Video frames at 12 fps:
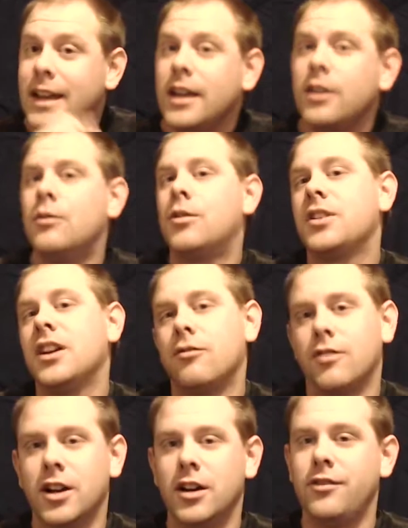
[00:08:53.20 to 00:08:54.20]
won't get
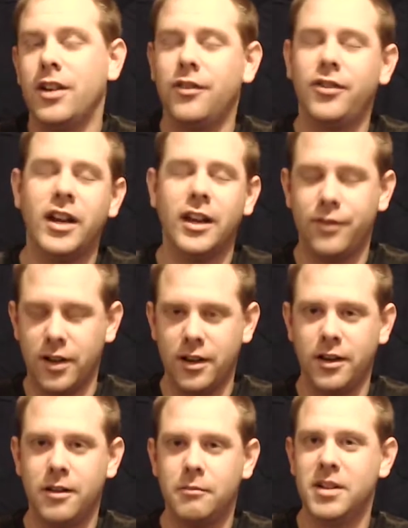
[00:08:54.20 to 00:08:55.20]
rid of if it
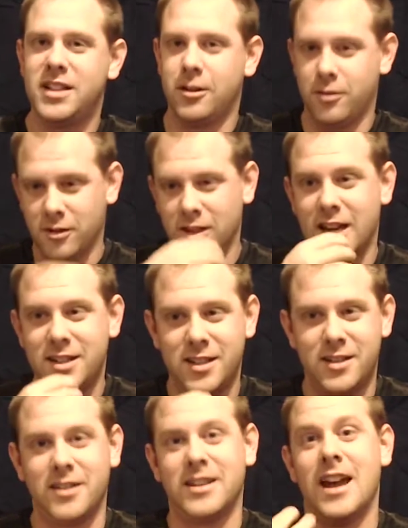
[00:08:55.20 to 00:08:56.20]
even
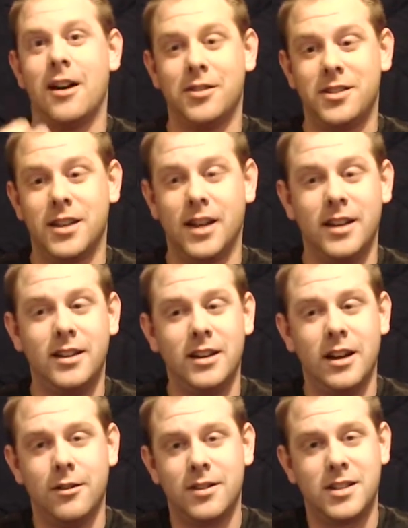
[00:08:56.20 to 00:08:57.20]
materializes on the outside.
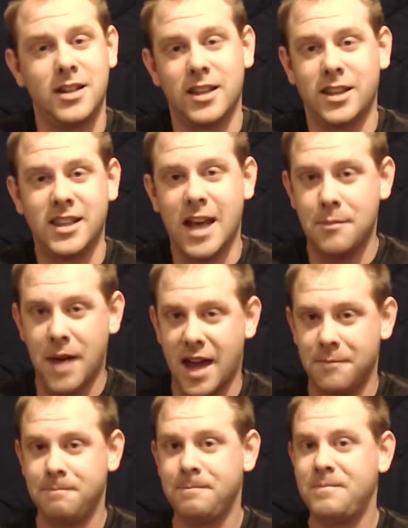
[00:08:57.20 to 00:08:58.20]
It's nothing that bad.